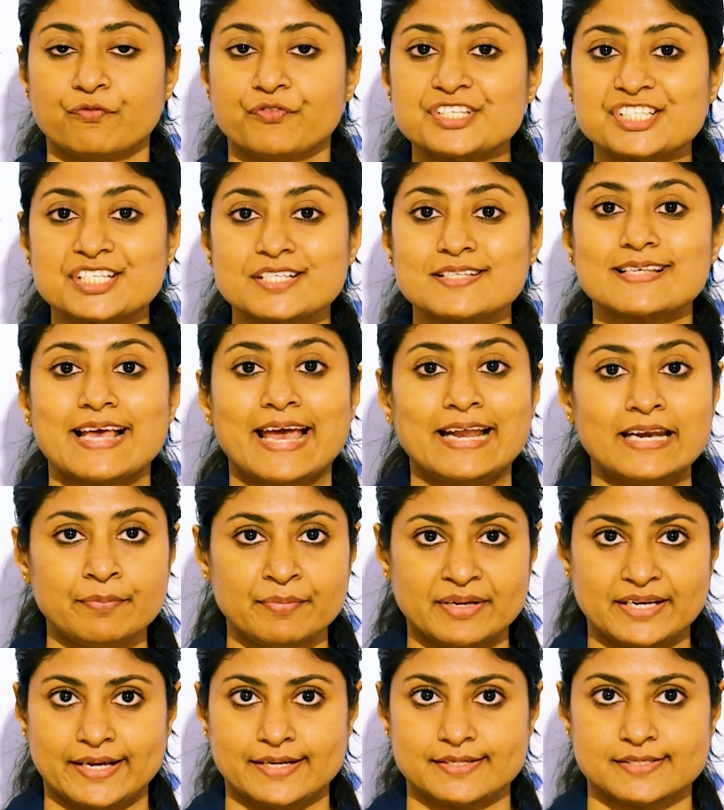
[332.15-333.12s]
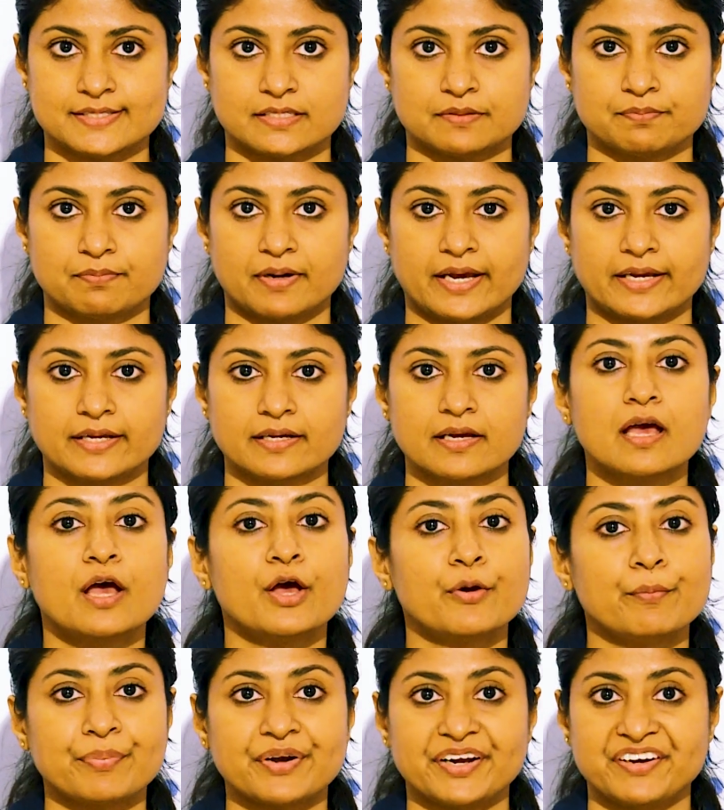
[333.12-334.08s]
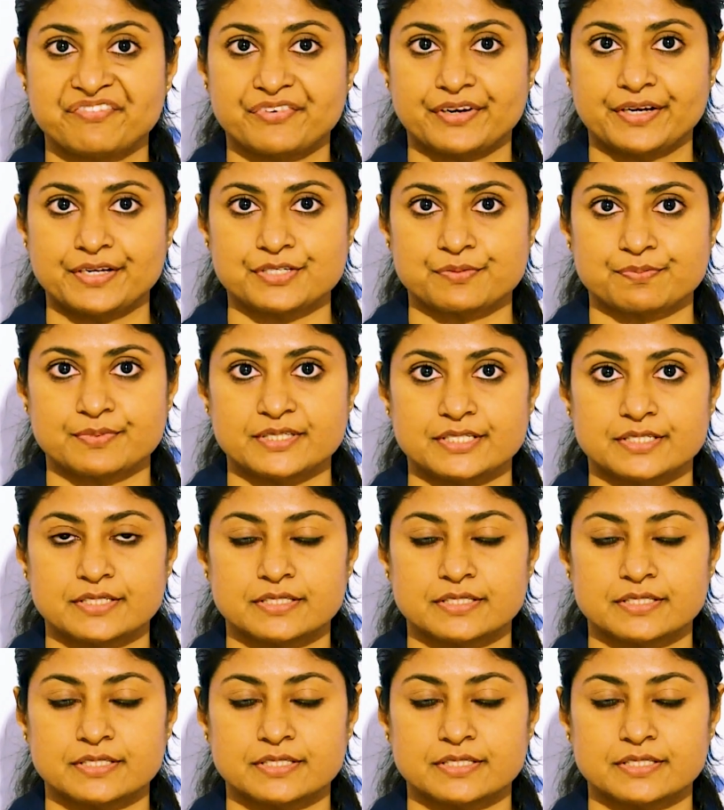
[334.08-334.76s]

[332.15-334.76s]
which is eliminated by pretreatment.